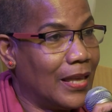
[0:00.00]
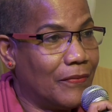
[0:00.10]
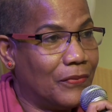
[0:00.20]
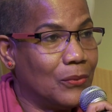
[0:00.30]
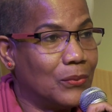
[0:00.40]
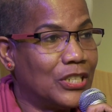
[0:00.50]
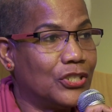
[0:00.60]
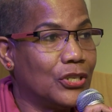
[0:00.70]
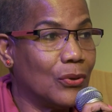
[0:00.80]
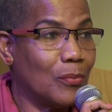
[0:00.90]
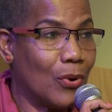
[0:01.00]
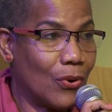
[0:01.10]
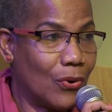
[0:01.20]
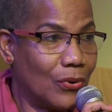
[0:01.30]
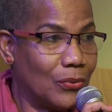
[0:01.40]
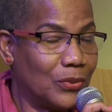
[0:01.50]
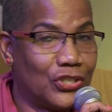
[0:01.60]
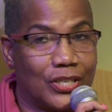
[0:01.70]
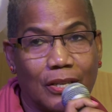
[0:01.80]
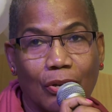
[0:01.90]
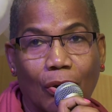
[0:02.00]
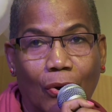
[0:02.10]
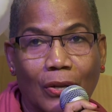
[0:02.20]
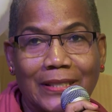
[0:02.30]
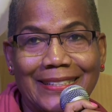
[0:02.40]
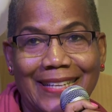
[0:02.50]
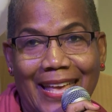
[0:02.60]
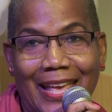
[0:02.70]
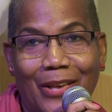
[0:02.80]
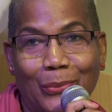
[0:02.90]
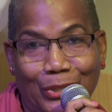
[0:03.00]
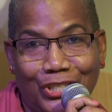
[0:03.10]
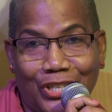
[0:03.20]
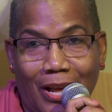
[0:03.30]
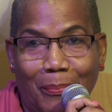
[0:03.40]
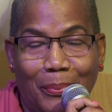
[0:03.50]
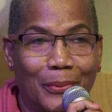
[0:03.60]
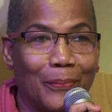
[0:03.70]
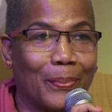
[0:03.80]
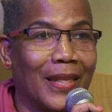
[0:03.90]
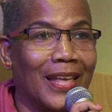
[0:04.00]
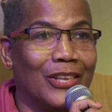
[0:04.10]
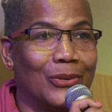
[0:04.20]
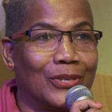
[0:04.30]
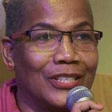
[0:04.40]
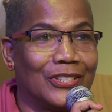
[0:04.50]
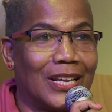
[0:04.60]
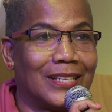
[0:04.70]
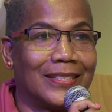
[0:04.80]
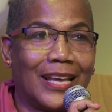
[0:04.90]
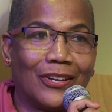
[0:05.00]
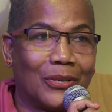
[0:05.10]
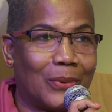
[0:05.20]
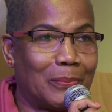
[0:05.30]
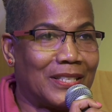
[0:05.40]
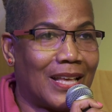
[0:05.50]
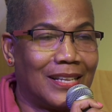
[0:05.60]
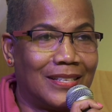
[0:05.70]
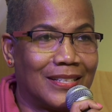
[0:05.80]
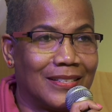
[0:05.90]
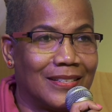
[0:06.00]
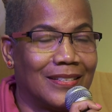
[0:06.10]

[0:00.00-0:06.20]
If you wish to know more, which is an all-day workshop, you can just get on the website,